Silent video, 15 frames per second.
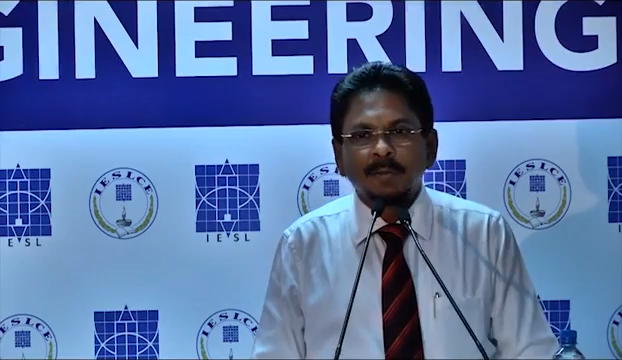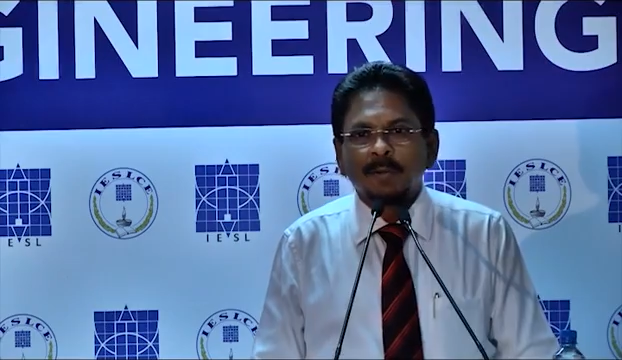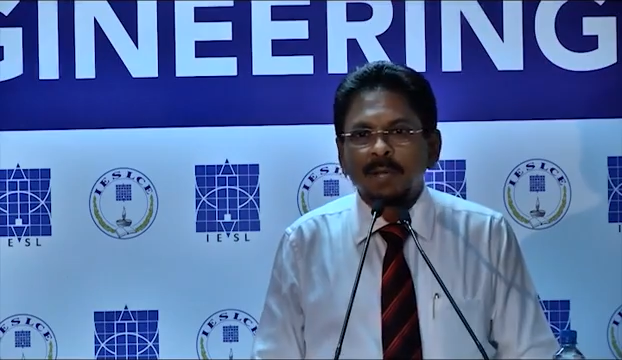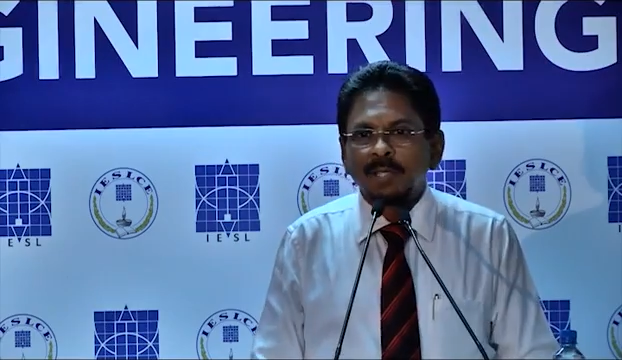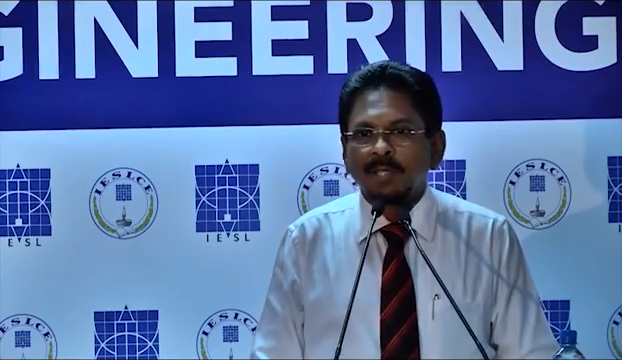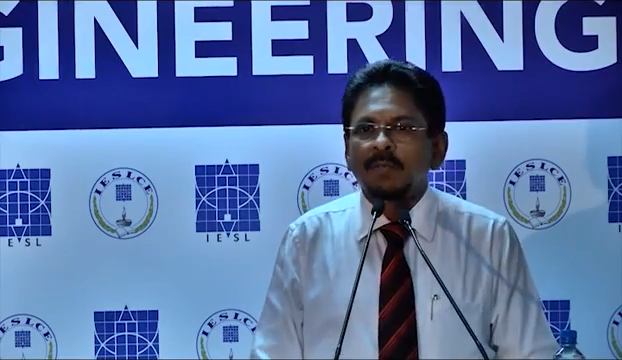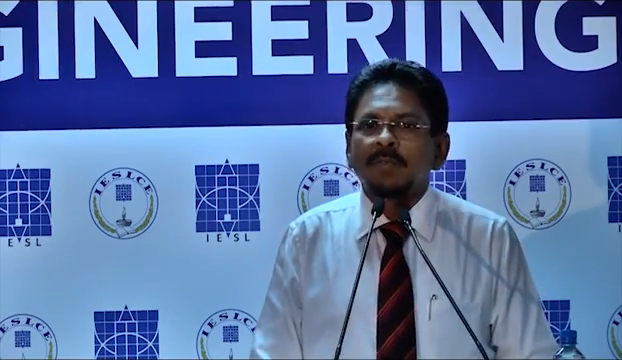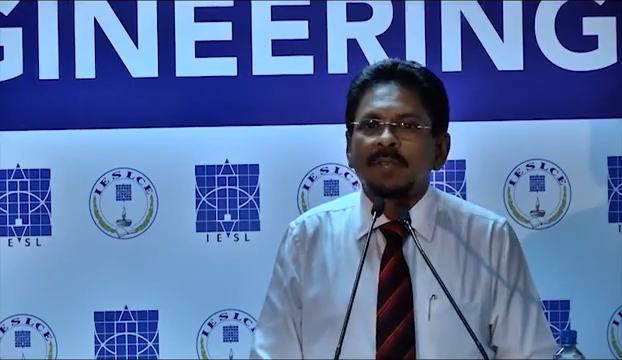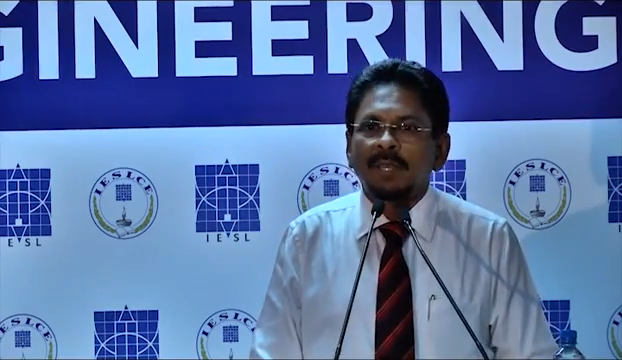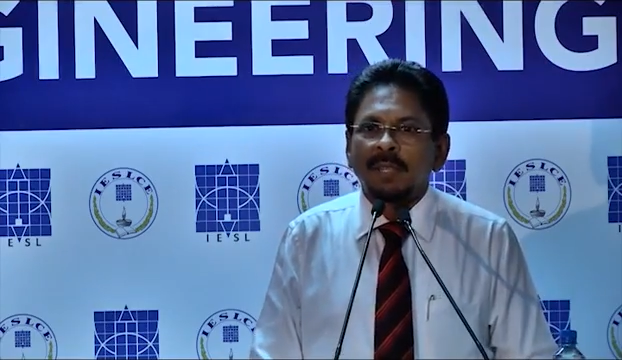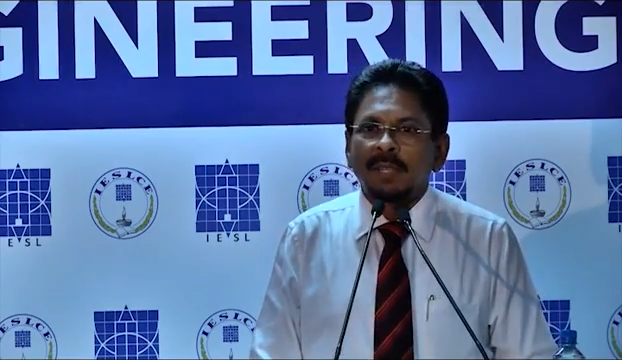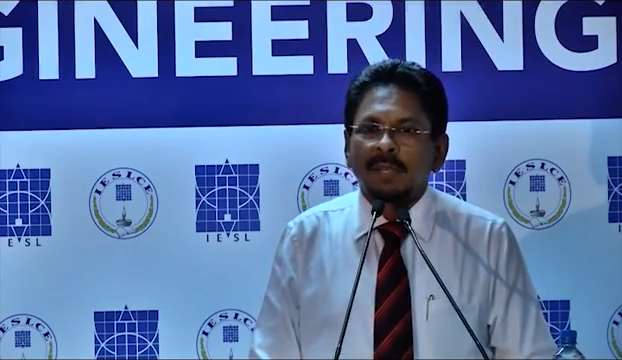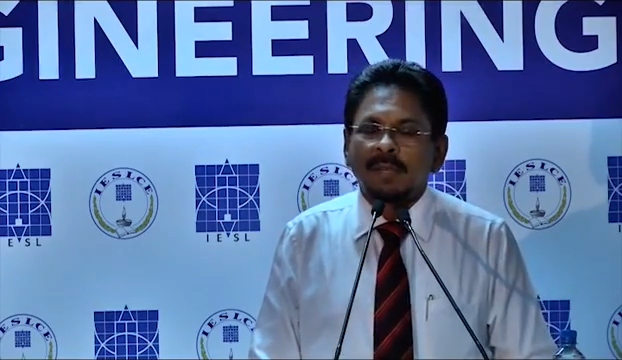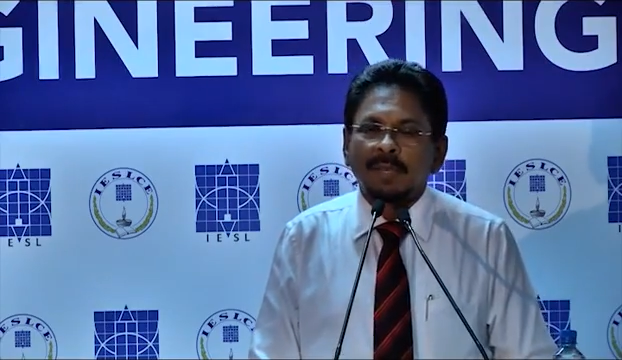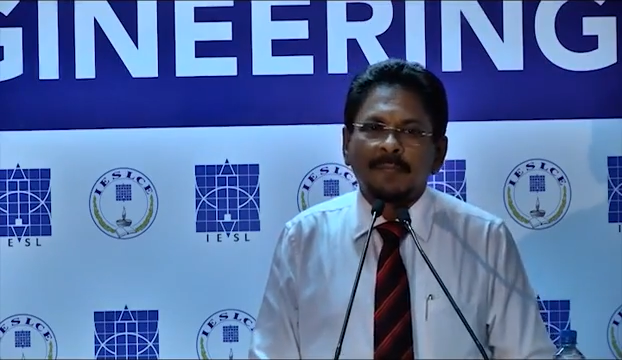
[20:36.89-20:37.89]
College of
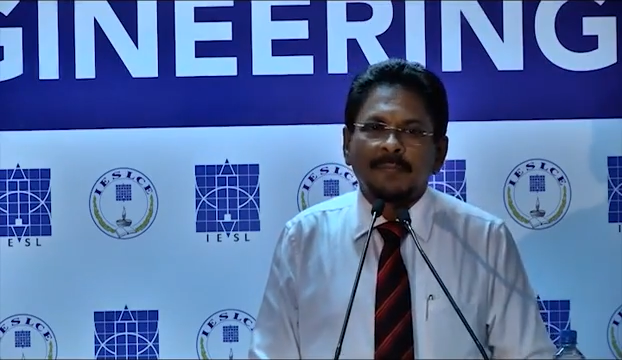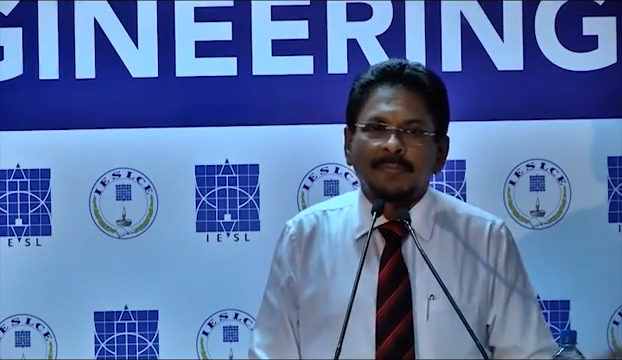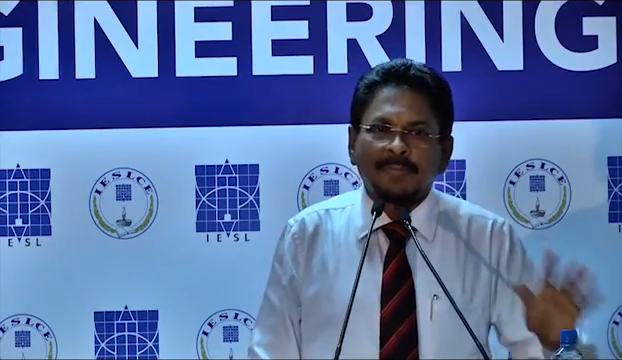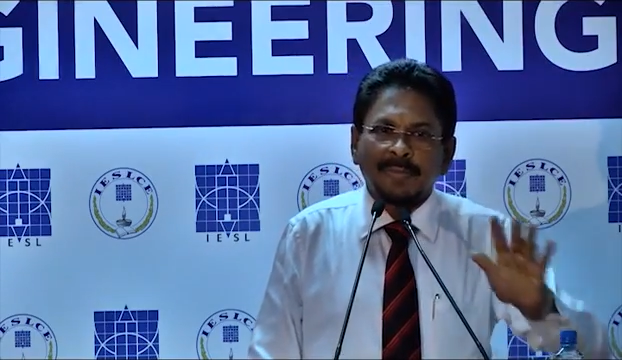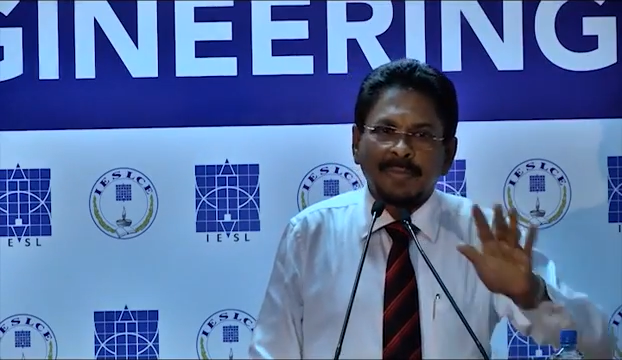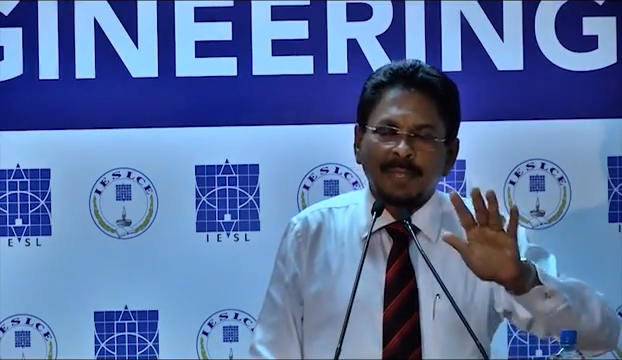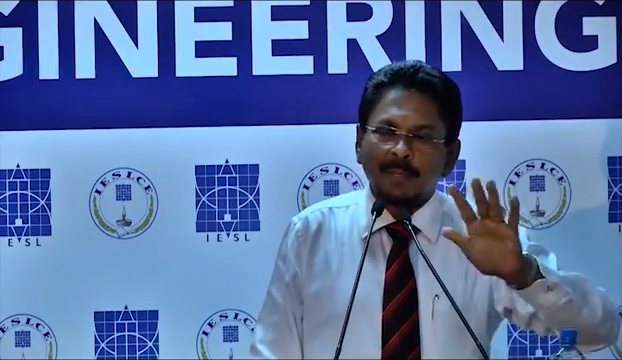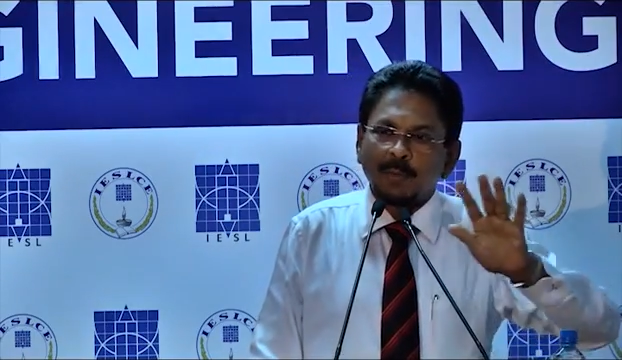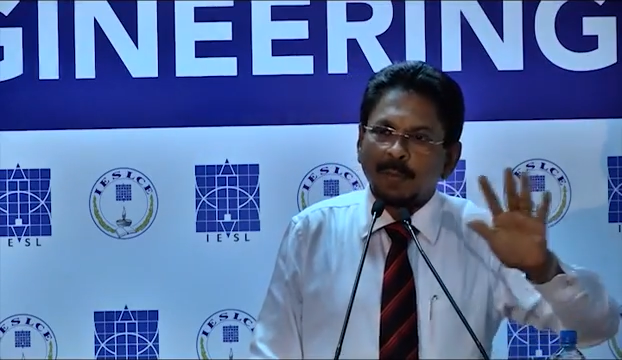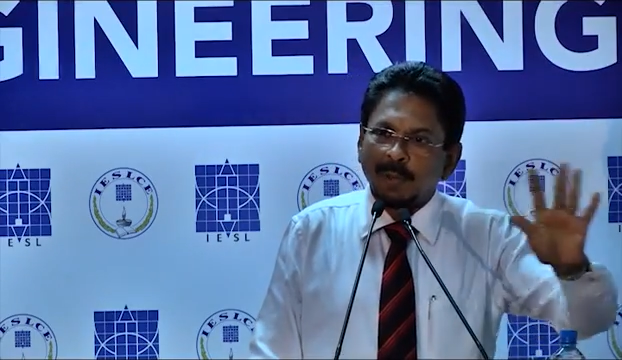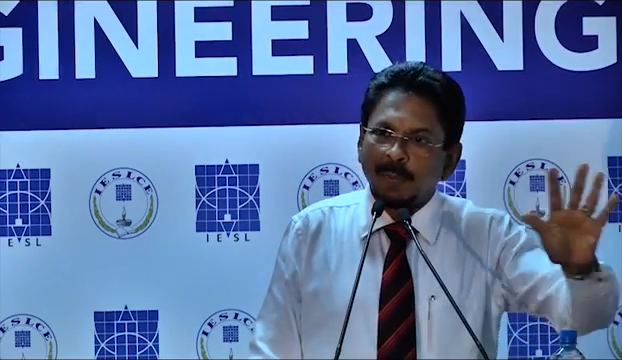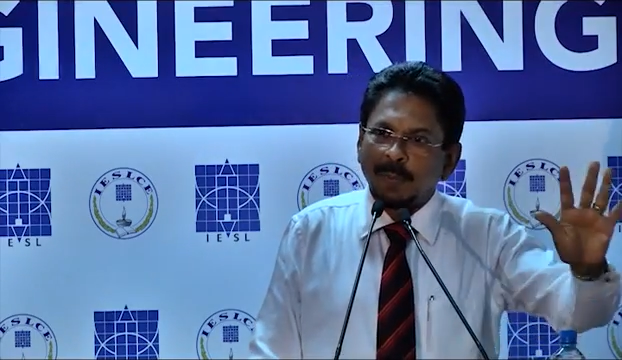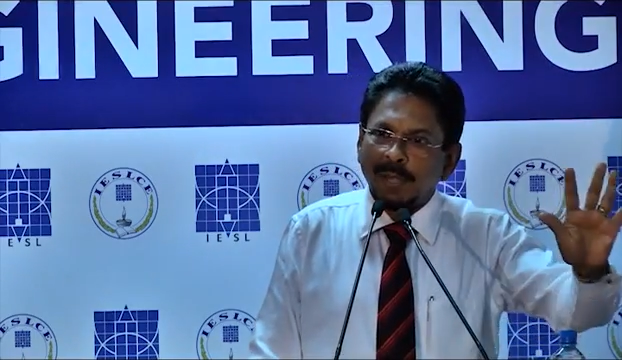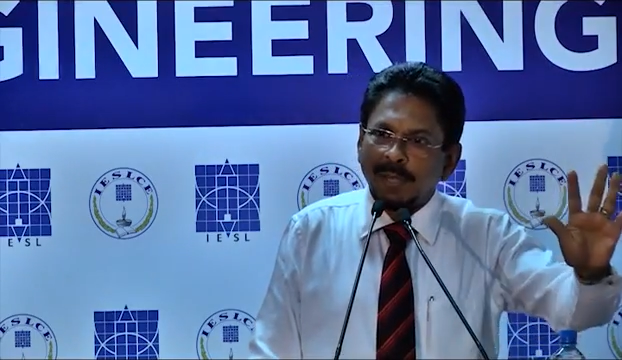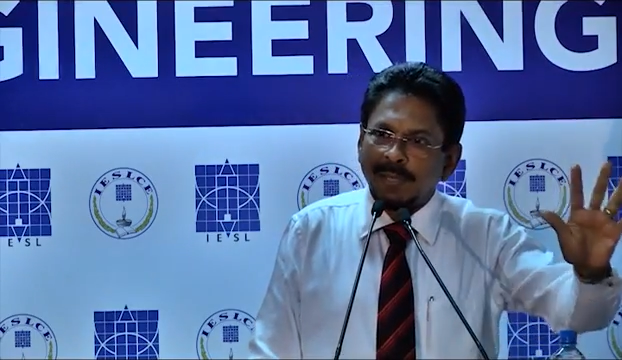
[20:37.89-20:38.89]
Engineering. That's
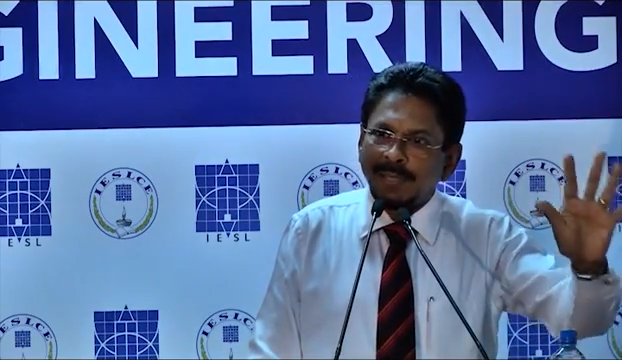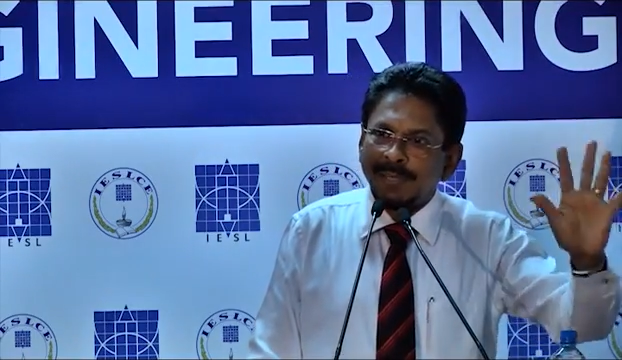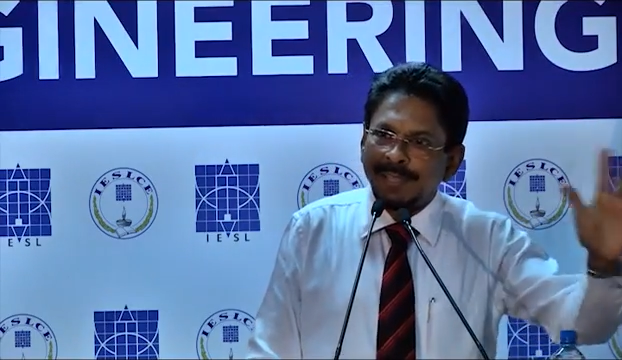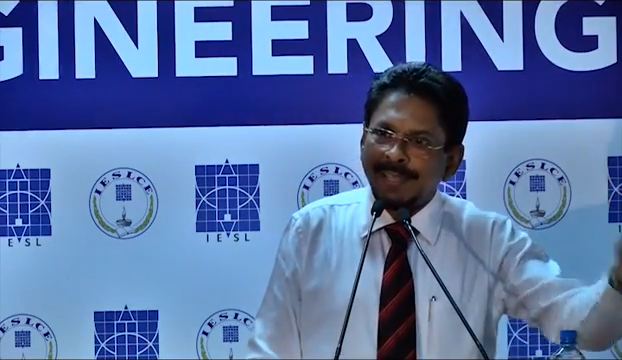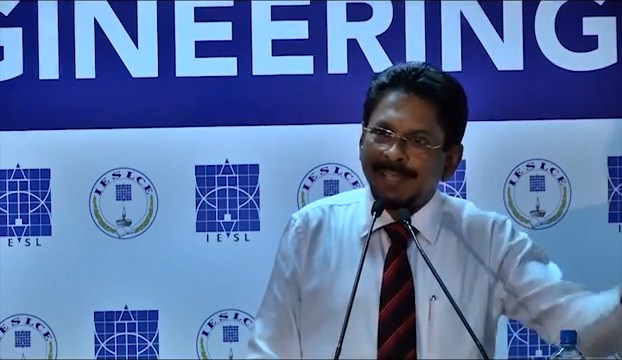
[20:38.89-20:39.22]
one part.